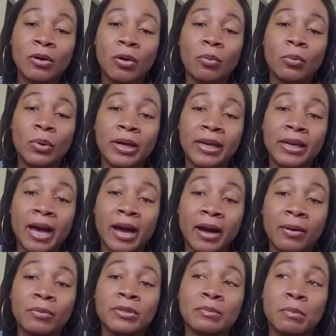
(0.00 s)
when I
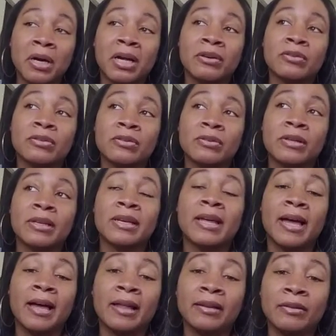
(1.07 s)
was monitoring the
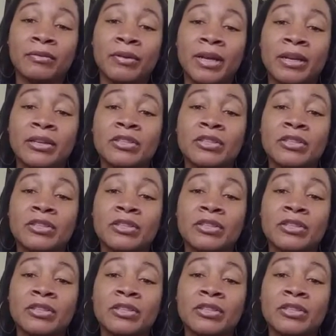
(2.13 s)
elevator.